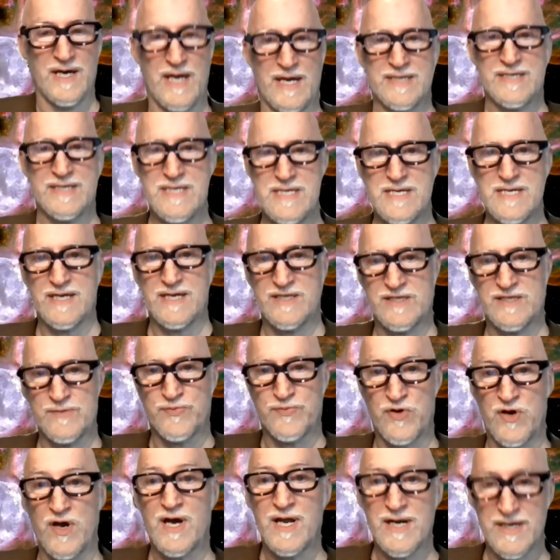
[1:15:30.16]
I need. It's a
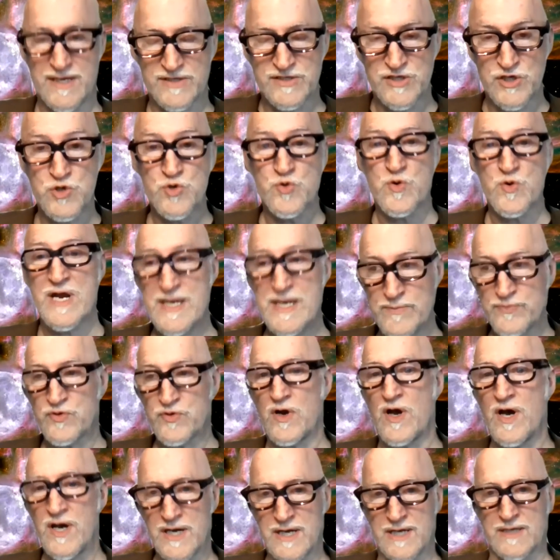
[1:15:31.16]
product. It's a great
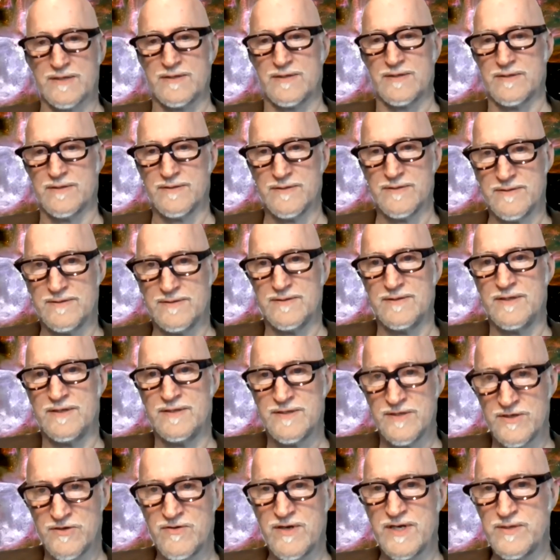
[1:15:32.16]
product. It's
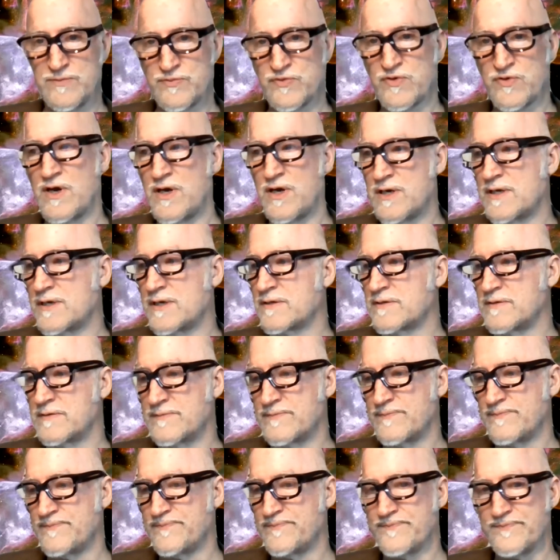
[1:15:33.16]
a great product.
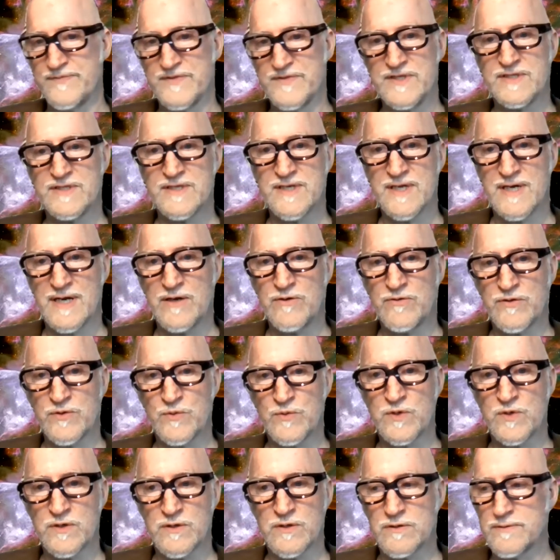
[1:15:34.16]
Let's get out in the
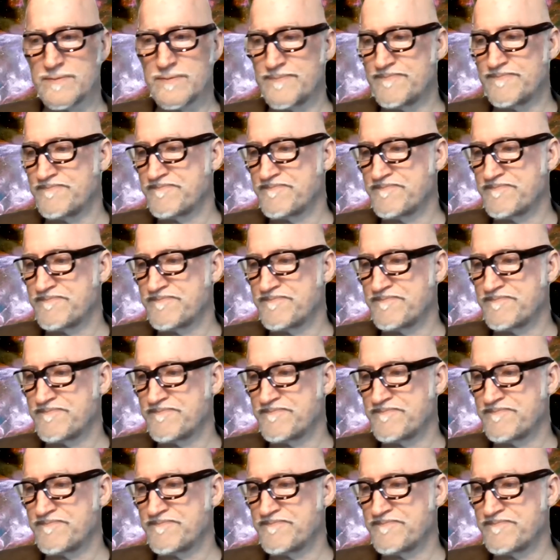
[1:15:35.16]
world.